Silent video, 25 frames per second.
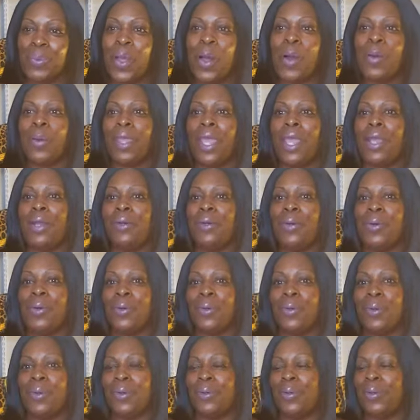Okay,
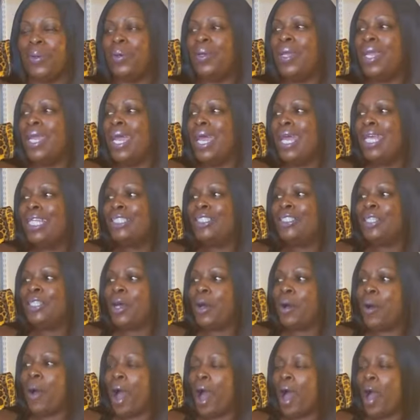cool.
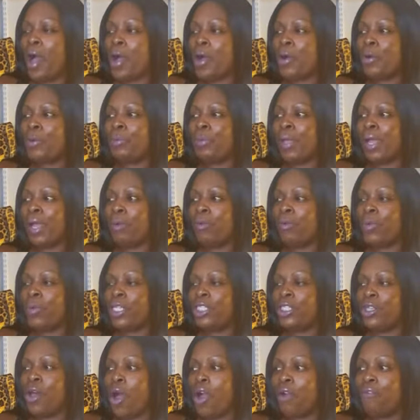So
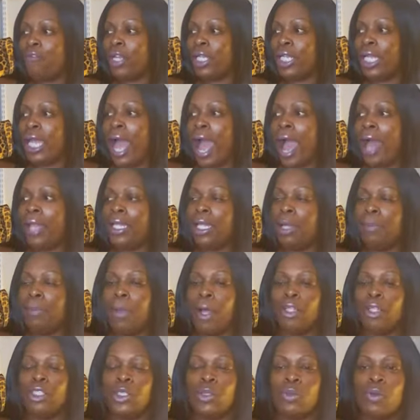we talk really highly
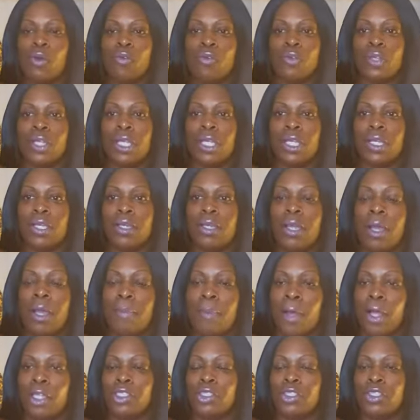about you over here,
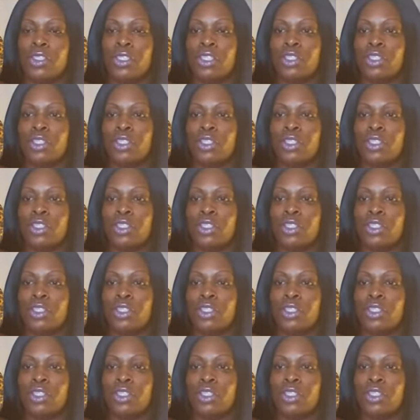about your